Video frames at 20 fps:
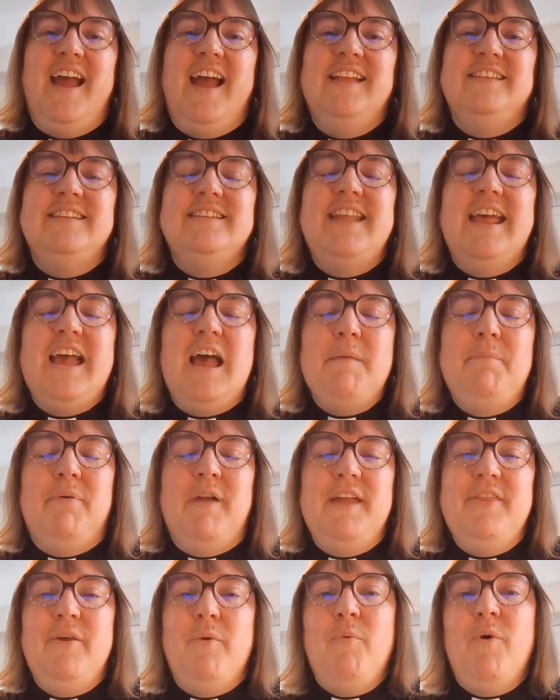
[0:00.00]
And today I
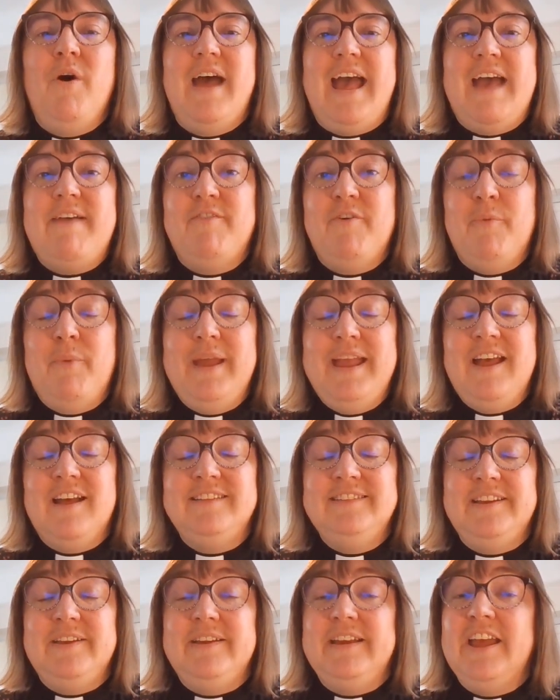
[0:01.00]
pray that whatever we
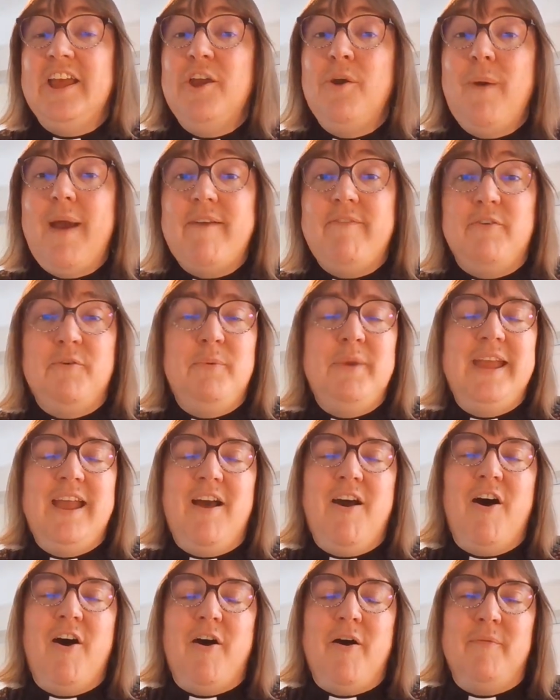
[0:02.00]
are doing, whoever we
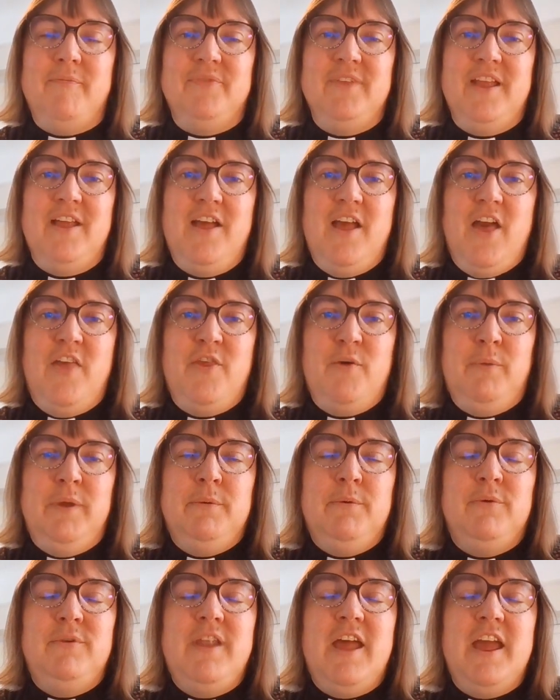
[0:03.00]
are, that
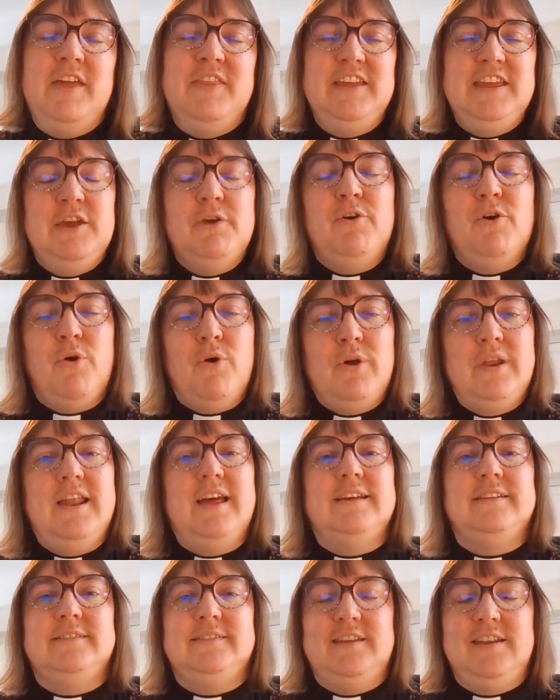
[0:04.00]
we will know that you call
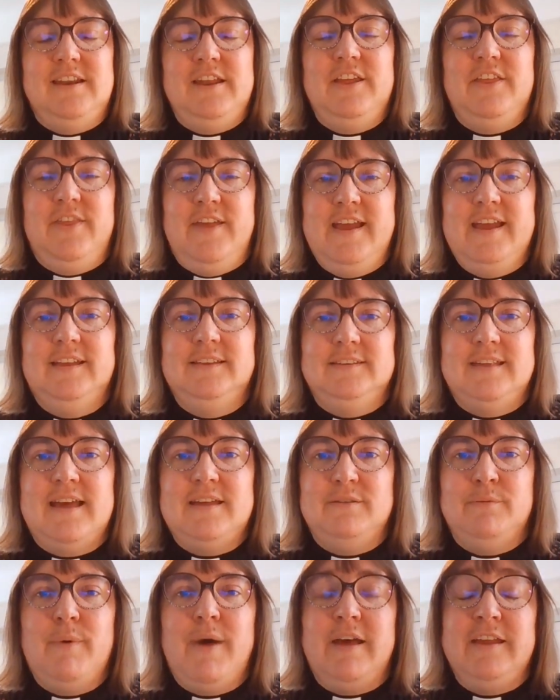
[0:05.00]
us to do things
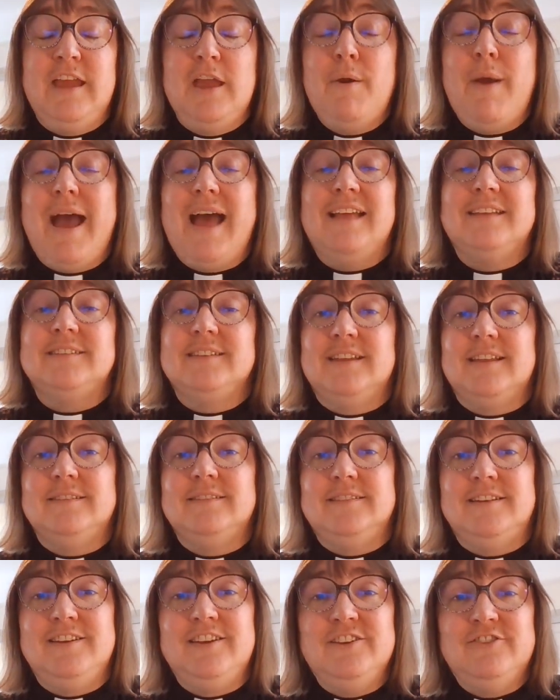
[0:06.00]
as well. You ask
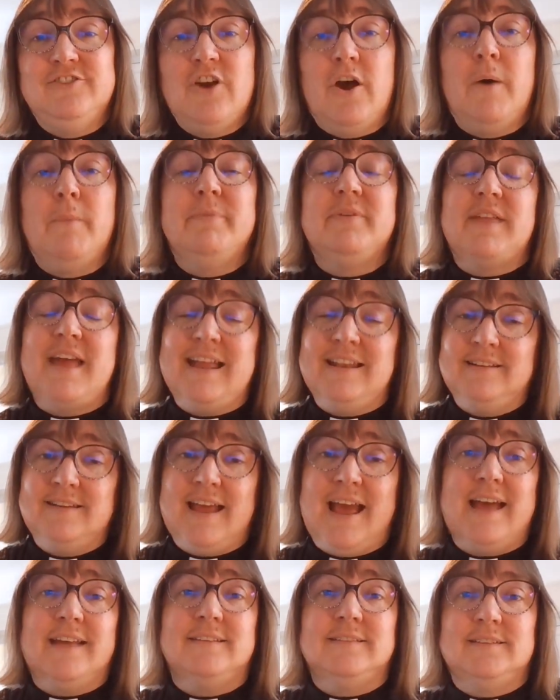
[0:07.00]
us to do jobs and
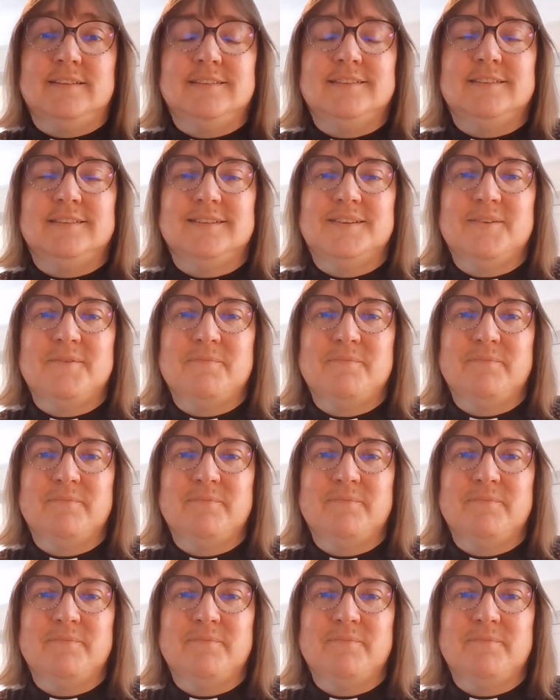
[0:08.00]
tasks.